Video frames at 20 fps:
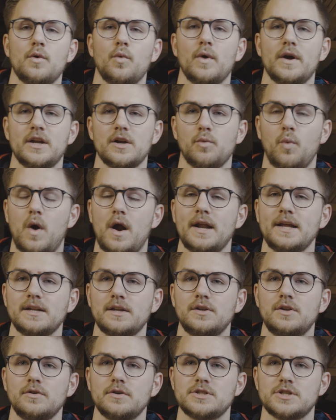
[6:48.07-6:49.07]
What you're wanting
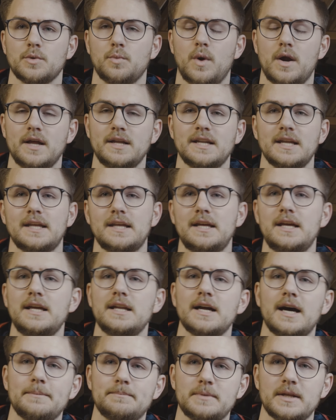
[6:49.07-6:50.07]
to do is you're wanting to
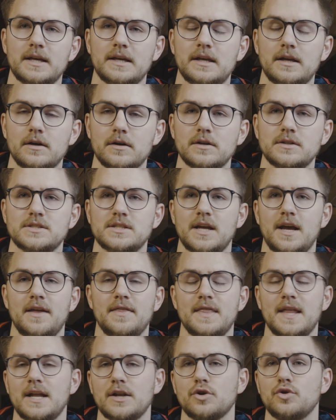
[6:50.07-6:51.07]
heat up the gears
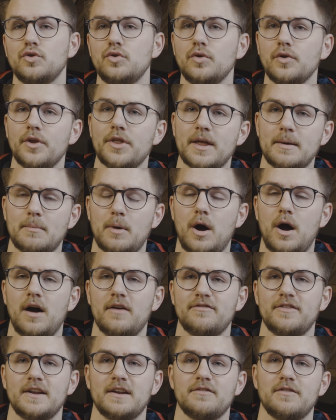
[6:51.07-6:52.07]
and then cool them
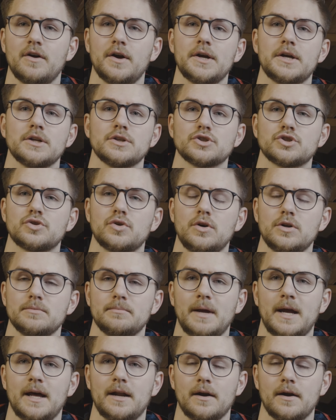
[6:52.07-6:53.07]
off in a very controlled
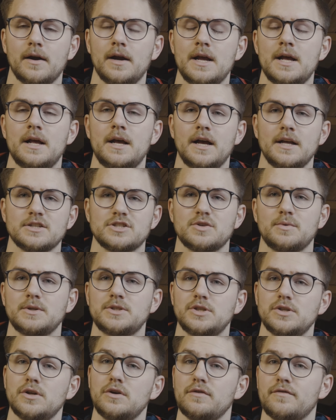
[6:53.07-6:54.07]
manner. And so
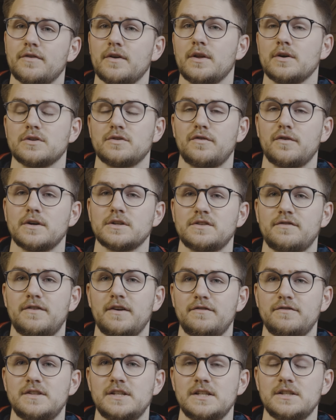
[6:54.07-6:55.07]
what you do for those first
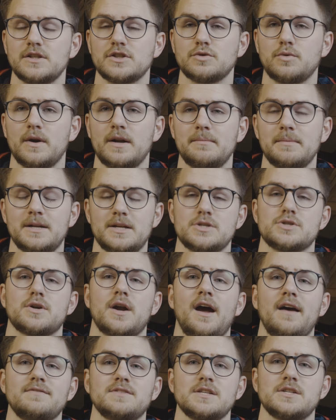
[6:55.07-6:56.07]
15 to 20 minute
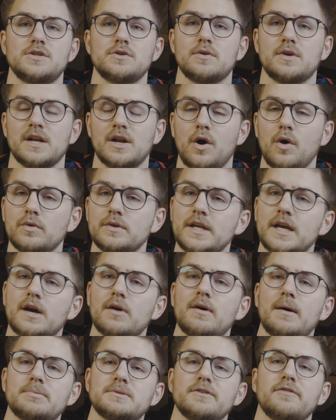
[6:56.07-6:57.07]
drives is you can only
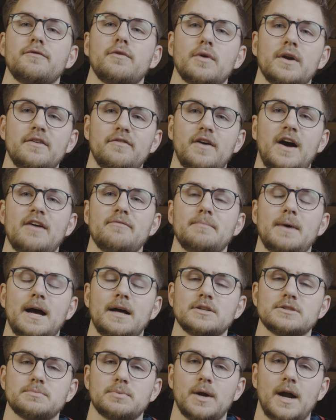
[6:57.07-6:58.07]
go up to 45
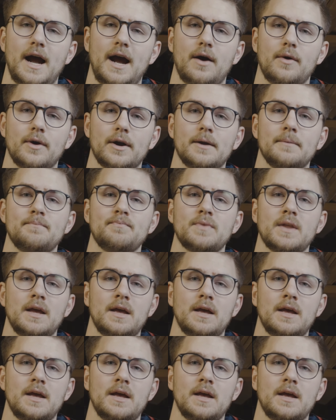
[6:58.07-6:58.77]
miles per hour.